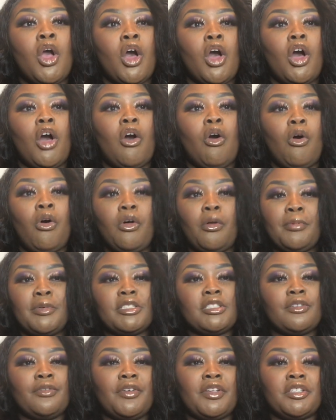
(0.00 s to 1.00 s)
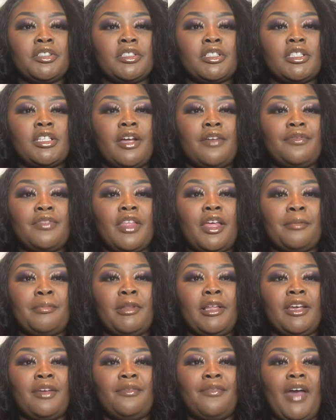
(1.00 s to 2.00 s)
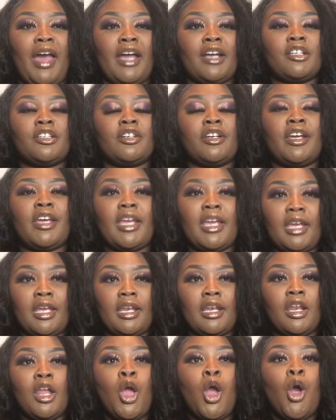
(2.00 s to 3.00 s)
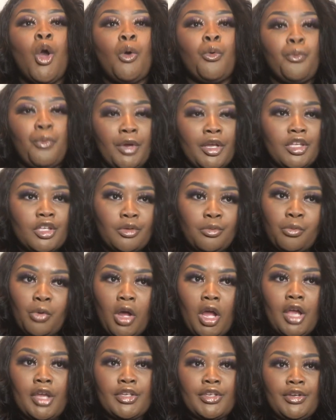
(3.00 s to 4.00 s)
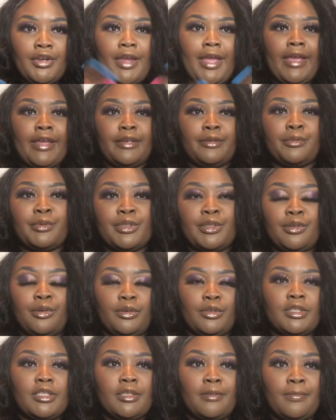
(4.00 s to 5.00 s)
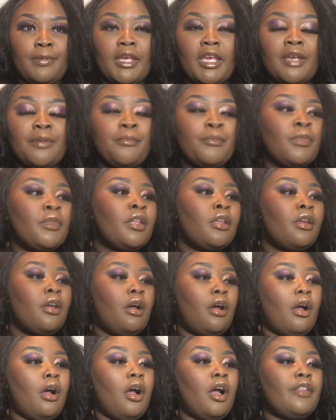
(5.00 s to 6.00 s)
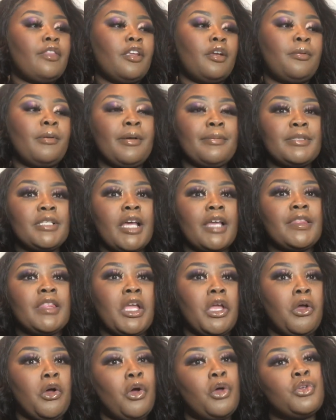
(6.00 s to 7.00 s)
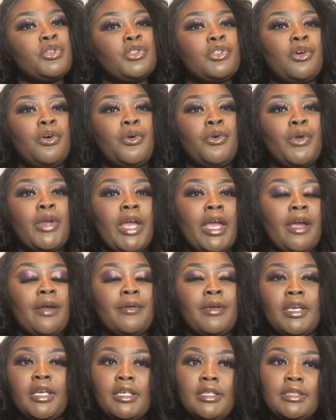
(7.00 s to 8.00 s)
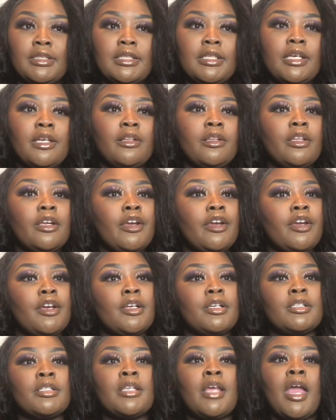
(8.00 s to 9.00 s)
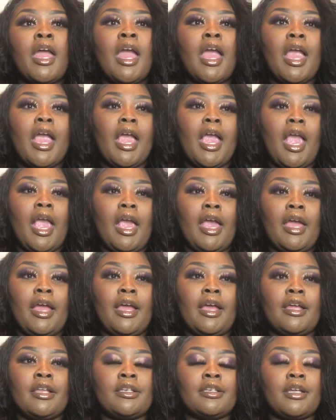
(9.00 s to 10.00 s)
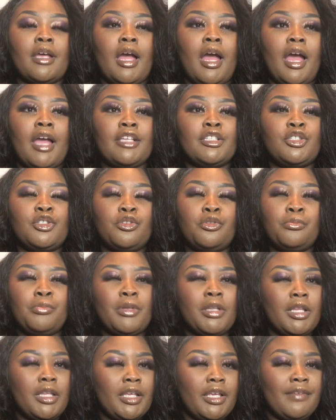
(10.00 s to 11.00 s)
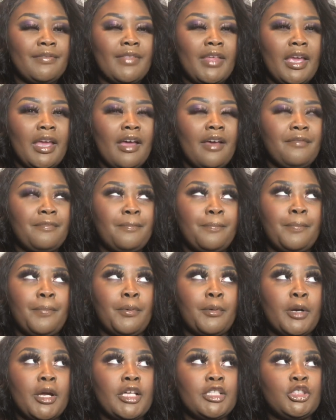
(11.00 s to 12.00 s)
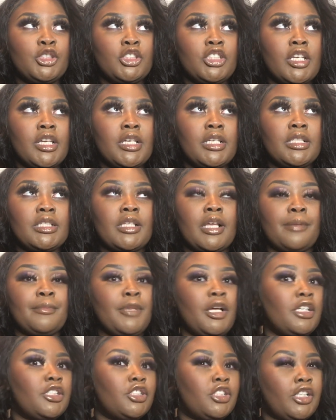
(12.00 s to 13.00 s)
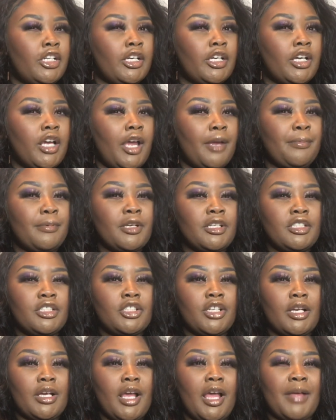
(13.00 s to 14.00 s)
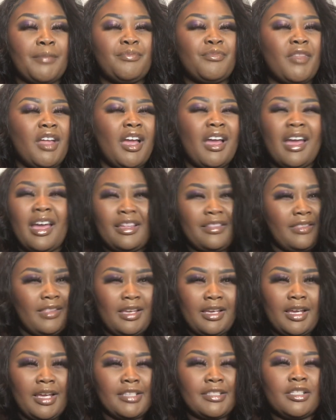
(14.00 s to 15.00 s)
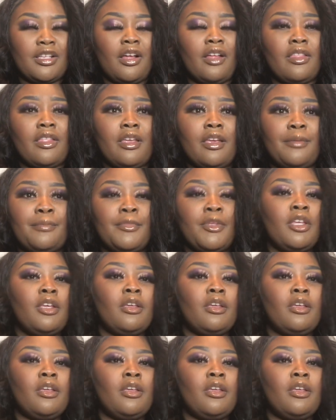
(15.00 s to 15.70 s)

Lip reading: a whole bunch of other stuff that play a factor in what you want your end result to be. On their website, they also carry concealers, and I do believe they have brushes. I'm not sure. I'm pretty sure. I think I saw them.